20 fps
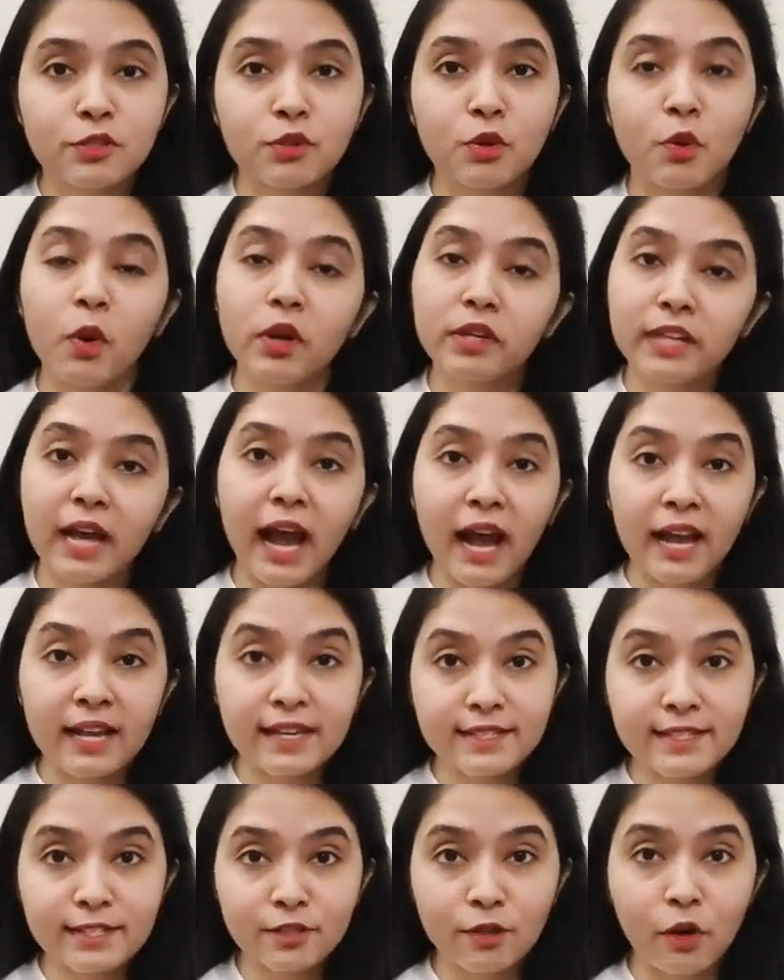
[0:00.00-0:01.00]
So what
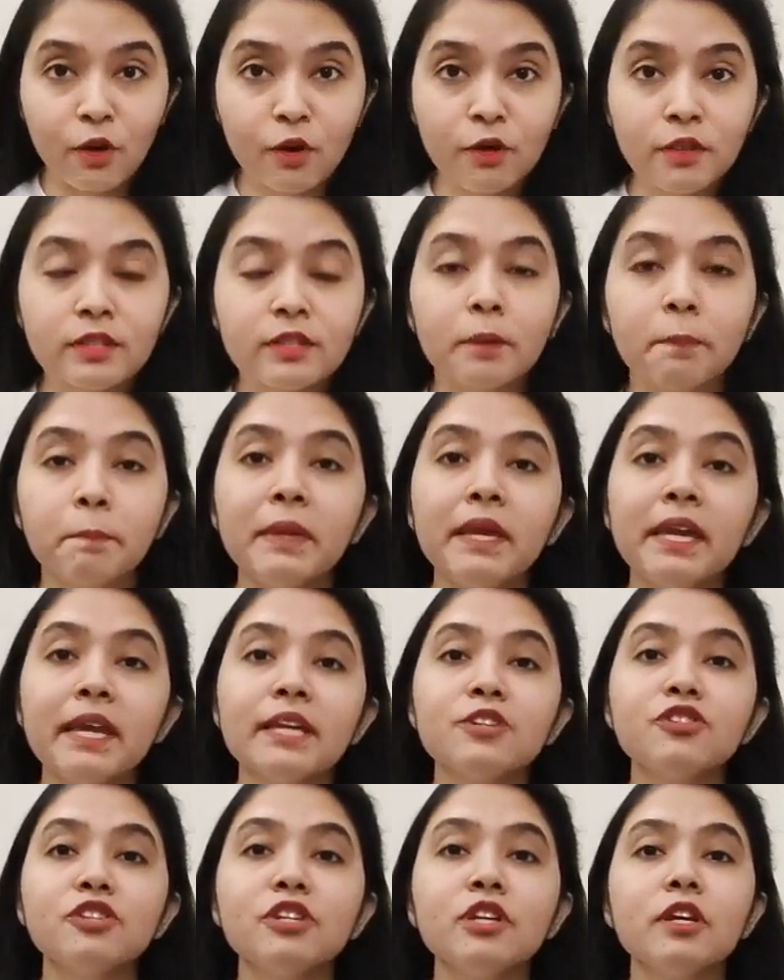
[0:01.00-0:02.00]
I saw, the
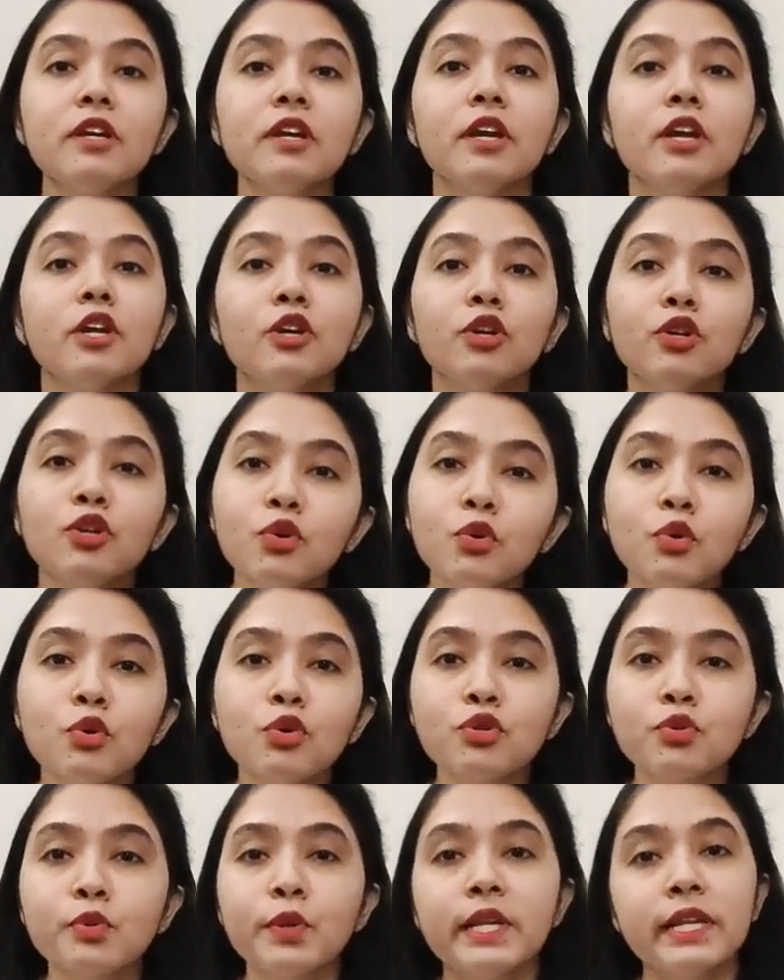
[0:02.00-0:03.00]
PhD
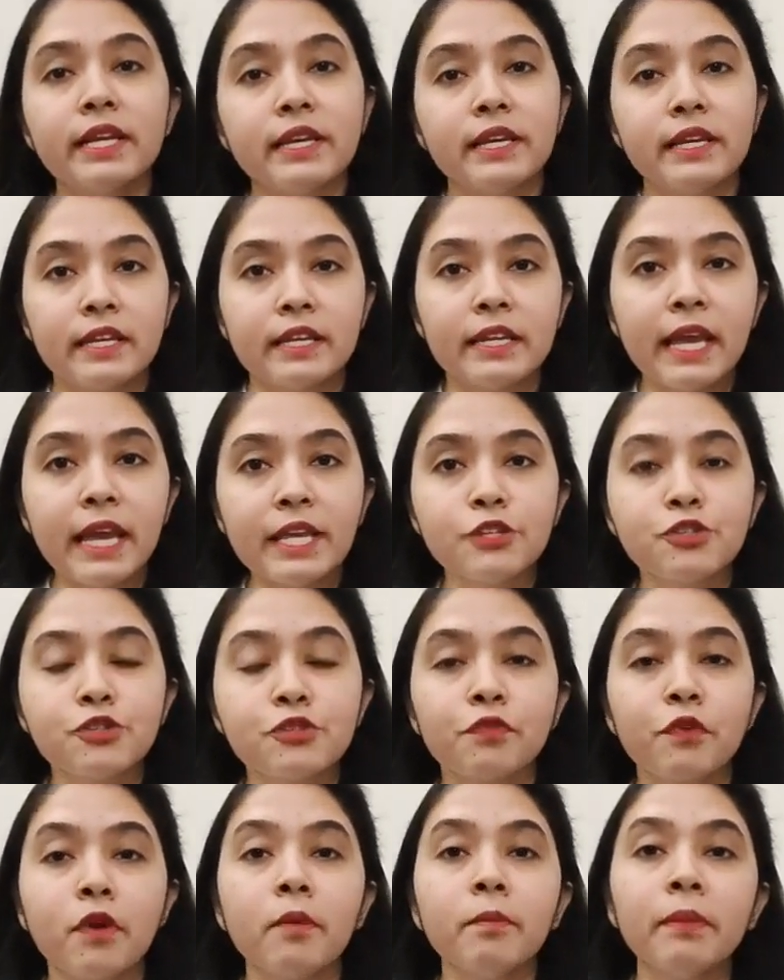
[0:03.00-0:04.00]
usually ranged
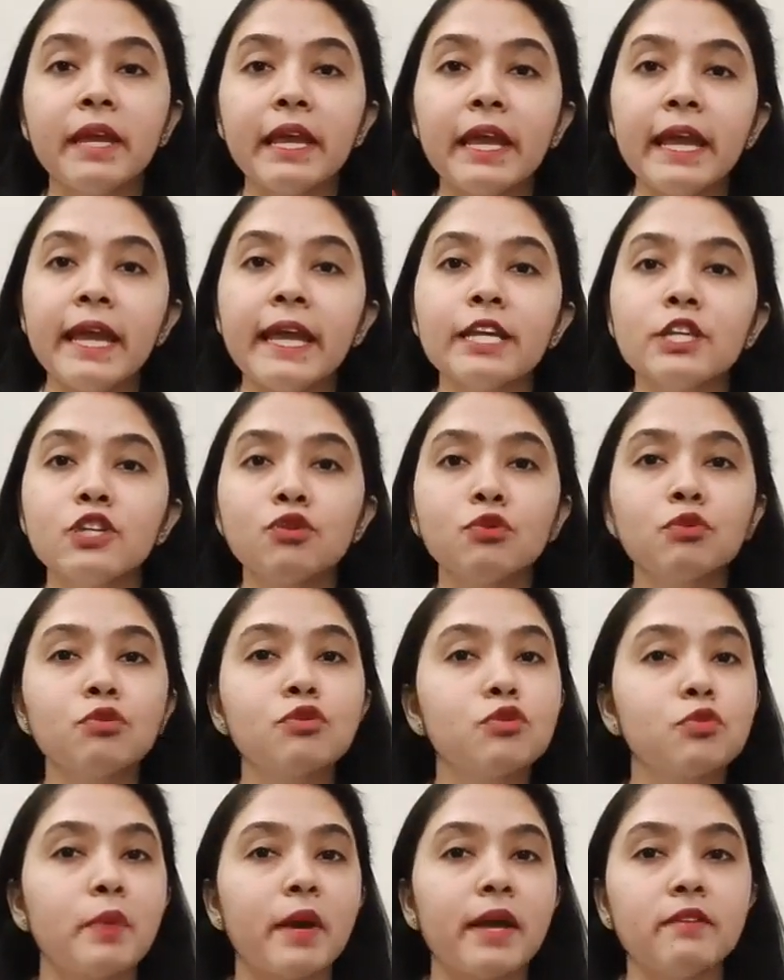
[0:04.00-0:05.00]
from 8 to
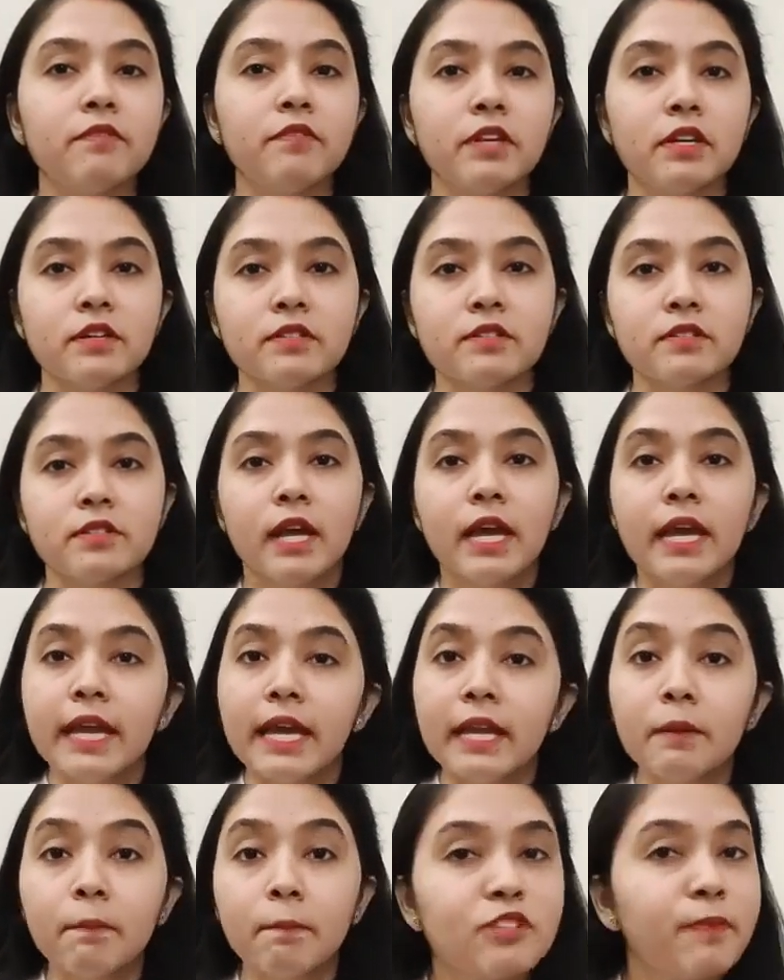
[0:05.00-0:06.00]
12 years,
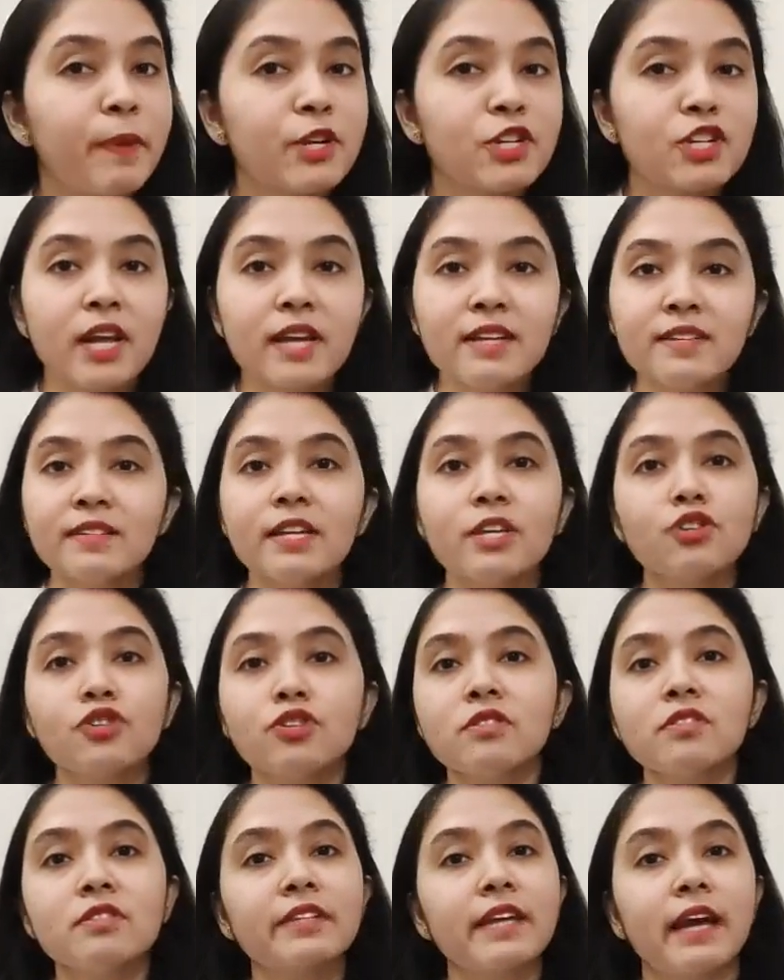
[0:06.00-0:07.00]
and
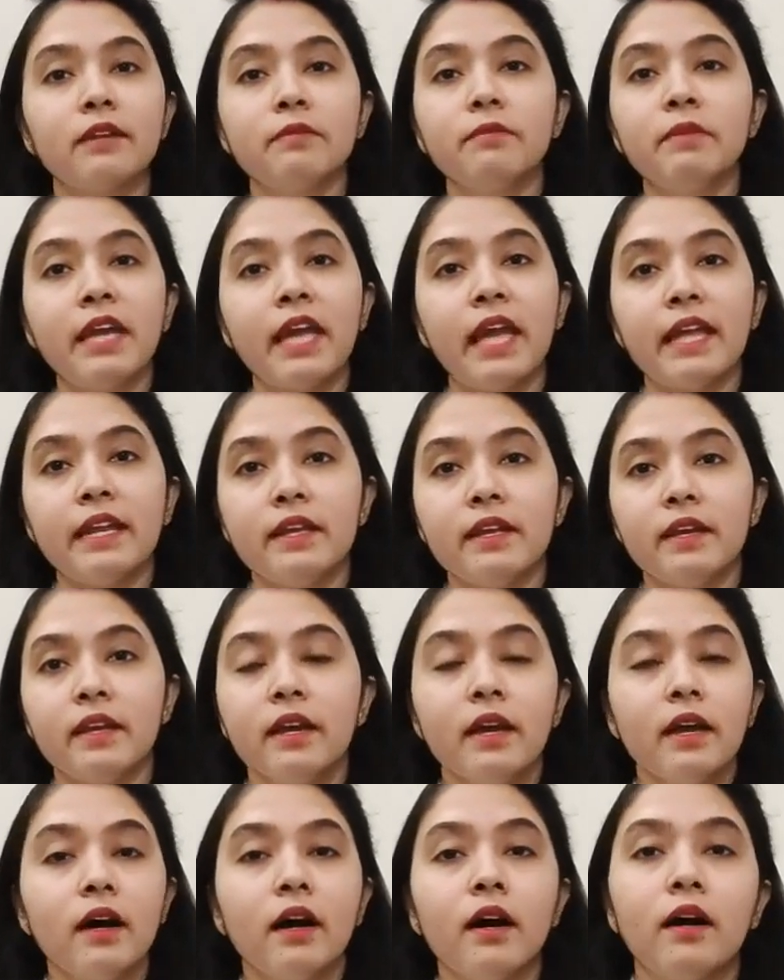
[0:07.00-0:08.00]
specializations can be any.